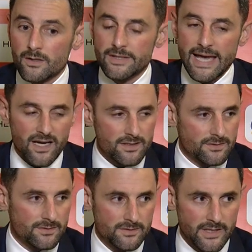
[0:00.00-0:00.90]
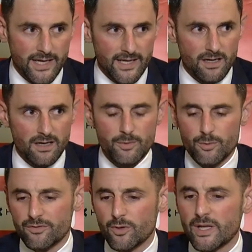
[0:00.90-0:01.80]
Yeah, yeah, yeah. I mean,
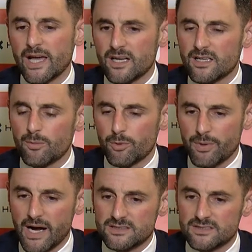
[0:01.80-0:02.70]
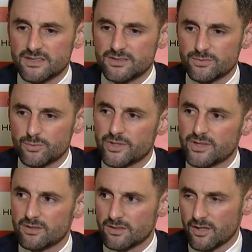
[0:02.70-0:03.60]
we've only had a couple practices with
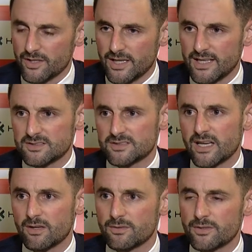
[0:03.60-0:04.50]
all the guys in town.